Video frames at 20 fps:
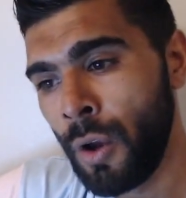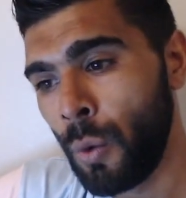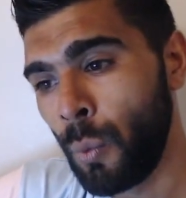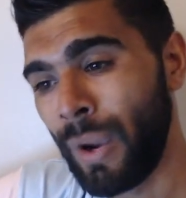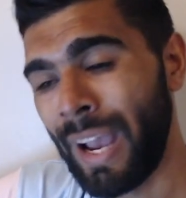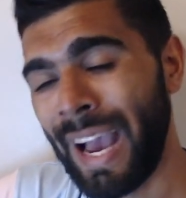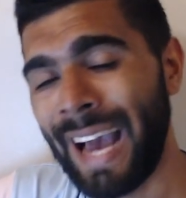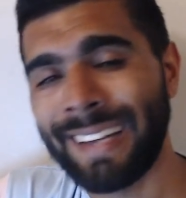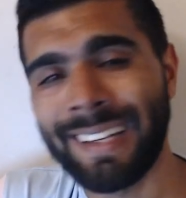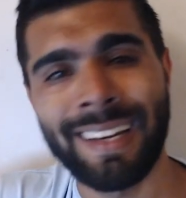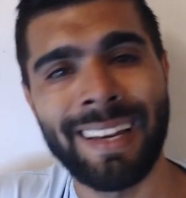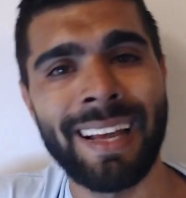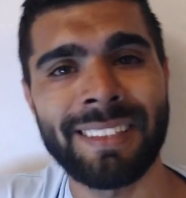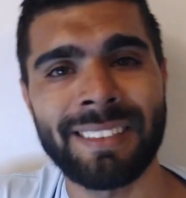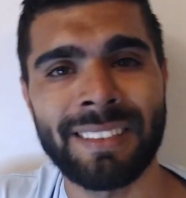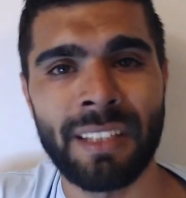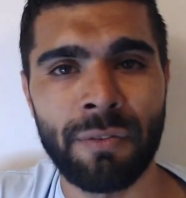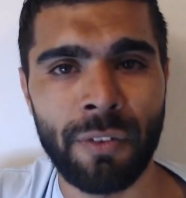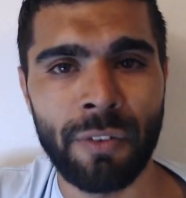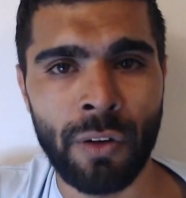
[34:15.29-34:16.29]
We had a less
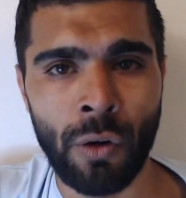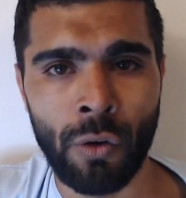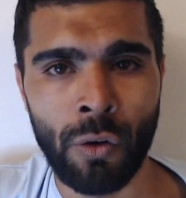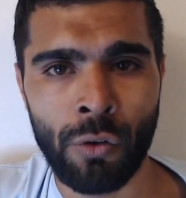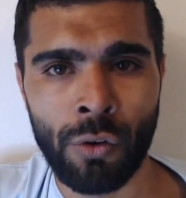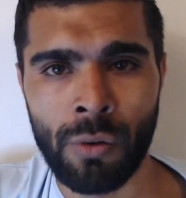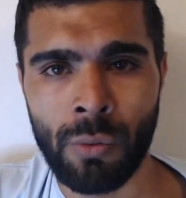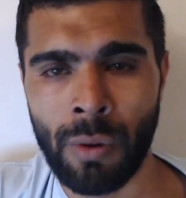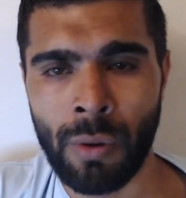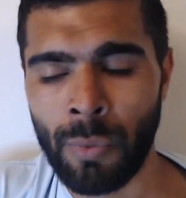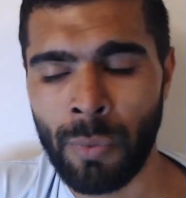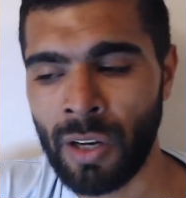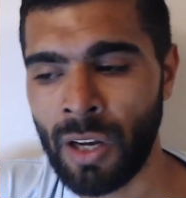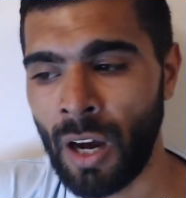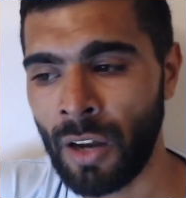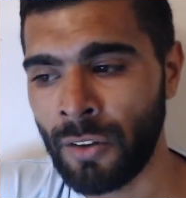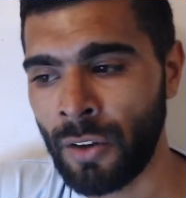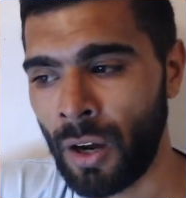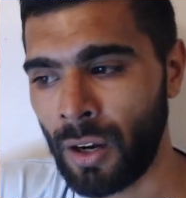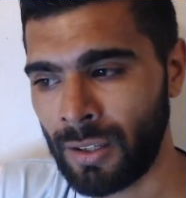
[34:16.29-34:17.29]
difficult group when we
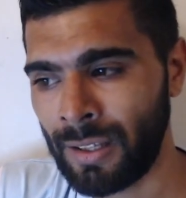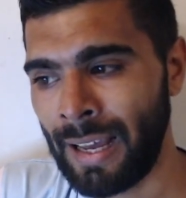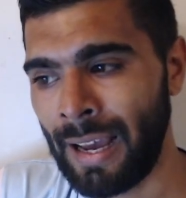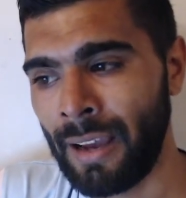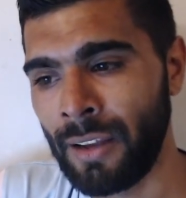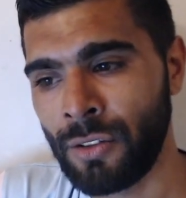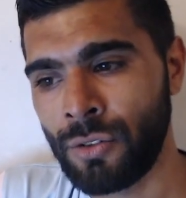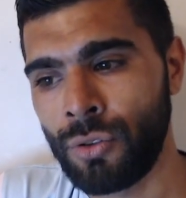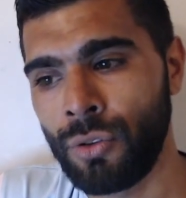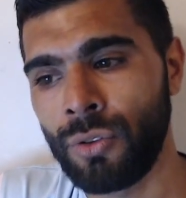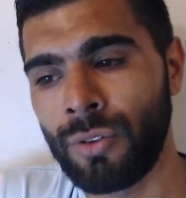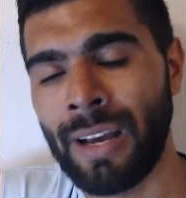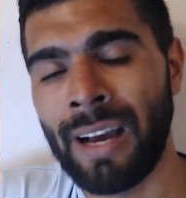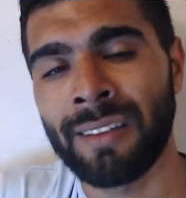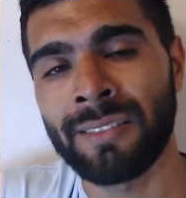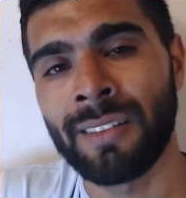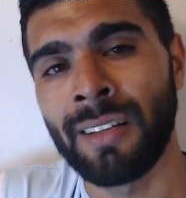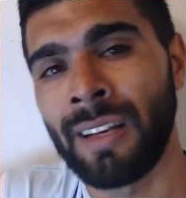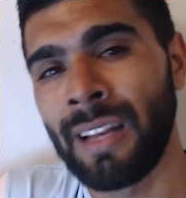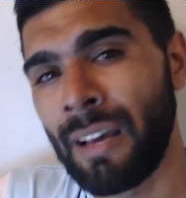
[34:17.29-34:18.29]
got knocked out in
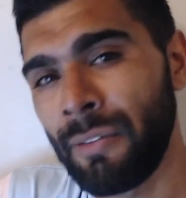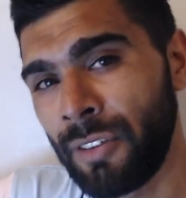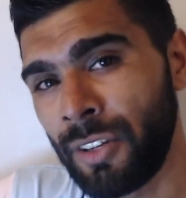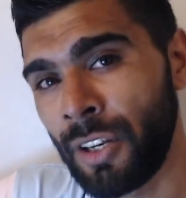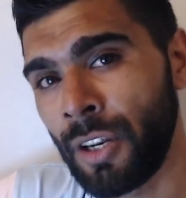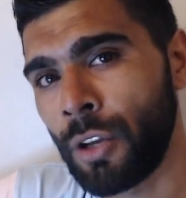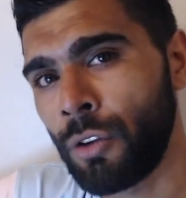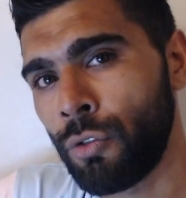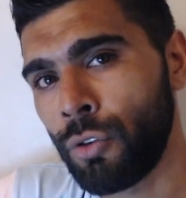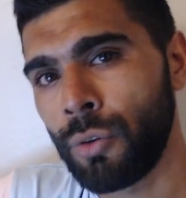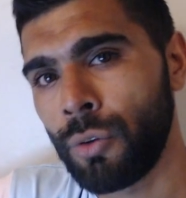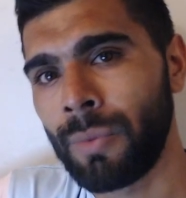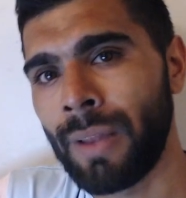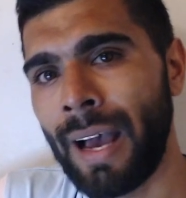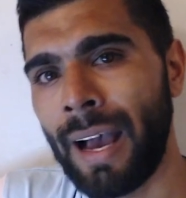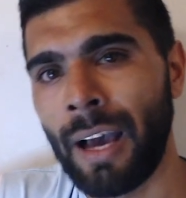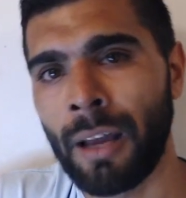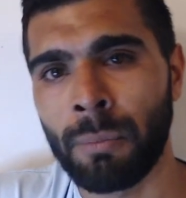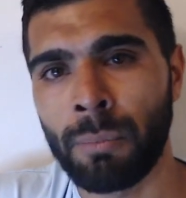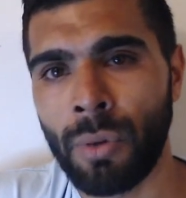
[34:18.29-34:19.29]
2011 in a group that
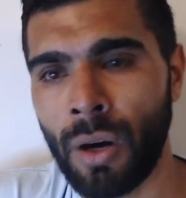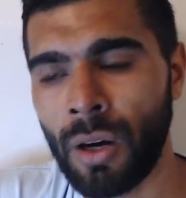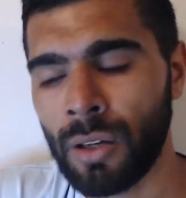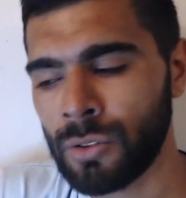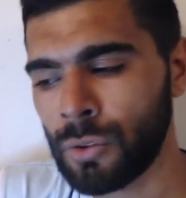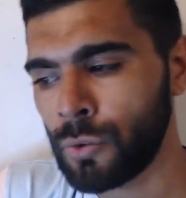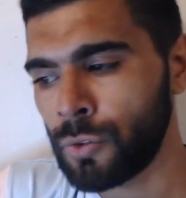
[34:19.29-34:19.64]
had Basel.